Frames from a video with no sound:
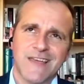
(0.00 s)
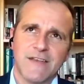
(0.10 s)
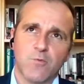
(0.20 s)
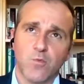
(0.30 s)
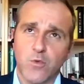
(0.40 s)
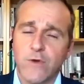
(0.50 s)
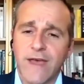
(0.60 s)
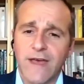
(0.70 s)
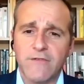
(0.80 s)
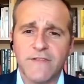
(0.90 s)
kind of
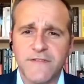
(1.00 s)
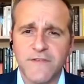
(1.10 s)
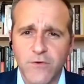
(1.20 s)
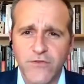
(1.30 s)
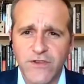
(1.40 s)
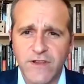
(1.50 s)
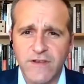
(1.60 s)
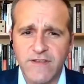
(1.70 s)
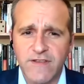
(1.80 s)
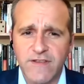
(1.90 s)
root out distortion
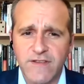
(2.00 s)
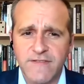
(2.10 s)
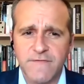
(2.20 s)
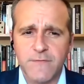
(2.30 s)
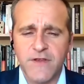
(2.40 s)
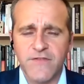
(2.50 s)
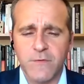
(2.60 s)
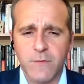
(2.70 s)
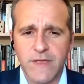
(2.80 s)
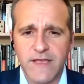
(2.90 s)
and
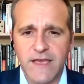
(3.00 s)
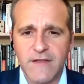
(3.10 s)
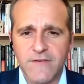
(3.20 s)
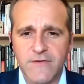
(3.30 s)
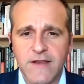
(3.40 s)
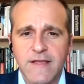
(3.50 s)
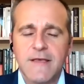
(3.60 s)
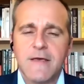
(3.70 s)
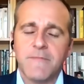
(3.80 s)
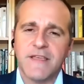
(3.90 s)
disinformation when we encounter it,
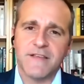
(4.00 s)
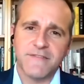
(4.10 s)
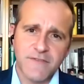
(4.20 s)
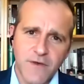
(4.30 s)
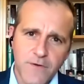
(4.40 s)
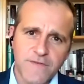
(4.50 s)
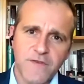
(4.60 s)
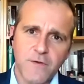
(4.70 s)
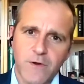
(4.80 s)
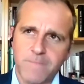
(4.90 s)
because those
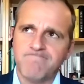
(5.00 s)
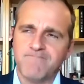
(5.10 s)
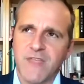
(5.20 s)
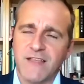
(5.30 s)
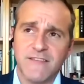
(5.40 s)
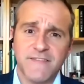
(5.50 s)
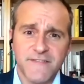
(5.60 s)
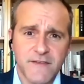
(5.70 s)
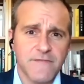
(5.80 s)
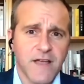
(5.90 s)
who are at least
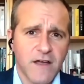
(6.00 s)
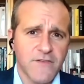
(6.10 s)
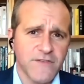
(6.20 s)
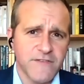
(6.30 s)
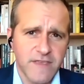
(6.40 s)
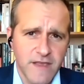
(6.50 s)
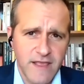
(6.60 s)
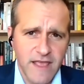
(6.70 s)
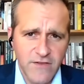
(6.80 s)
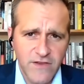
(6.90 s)
self-consciously
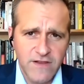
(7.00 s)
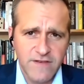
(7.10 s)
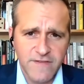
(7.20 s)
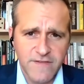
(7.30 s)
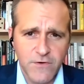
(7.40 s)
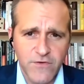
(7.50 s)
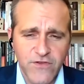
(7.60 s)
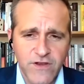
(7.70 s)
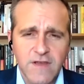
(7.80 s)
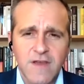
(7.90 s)
engaging in
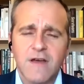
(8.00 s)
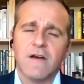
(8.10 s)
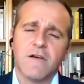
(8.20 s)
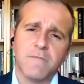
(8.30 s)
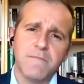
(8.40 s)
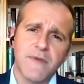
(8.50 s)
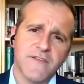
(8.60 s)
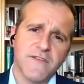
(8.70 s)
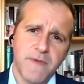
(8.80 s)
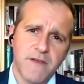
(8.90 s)
distortion are
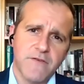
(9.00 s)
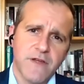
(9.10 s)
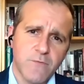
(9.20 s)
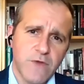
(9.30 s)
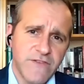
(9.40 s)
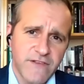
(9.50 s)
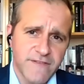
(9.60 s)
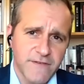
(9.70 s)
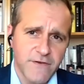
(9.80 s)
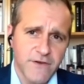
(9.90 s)
much better at
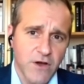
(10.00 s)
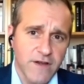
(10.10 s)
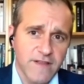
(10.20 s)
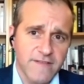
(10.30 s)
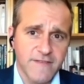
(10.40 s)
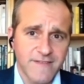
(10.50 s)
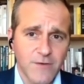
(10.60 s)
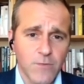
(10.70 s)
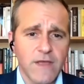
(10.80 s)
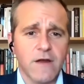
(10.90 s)
reaching certain audiences
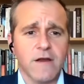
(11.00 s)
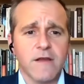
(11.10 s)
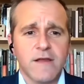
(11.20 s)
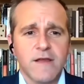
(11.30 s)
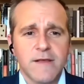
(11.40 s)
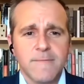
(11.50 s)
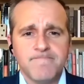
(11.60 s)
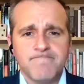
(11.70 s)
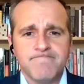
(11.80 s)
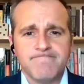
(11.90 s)
than we are.
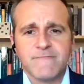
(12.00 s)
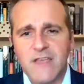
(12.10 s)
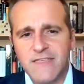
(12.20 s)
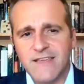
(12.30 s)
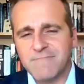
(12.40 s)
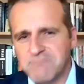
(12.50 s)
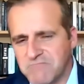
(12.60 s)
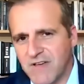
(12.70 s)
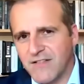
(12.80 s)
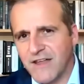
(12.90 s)
Mm-hmm. I think
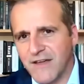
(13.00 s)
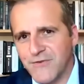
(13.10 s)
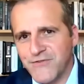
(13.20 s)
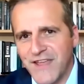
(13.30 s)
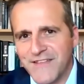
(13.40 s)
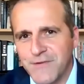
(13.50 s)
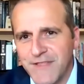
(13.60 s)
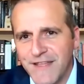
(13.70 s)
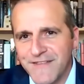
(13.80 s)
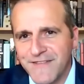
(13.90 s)
I'll let others answer,
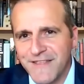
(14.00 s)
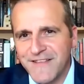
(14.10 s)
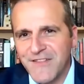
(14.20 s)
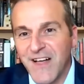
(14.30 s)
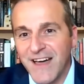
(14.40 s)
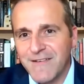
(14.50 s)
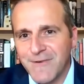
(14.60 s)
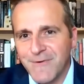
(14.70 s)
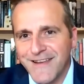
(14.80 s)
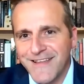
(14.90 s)
but that's a lot
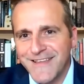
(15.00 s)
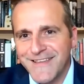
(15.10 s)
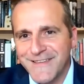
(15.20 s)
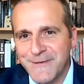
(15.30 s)
already.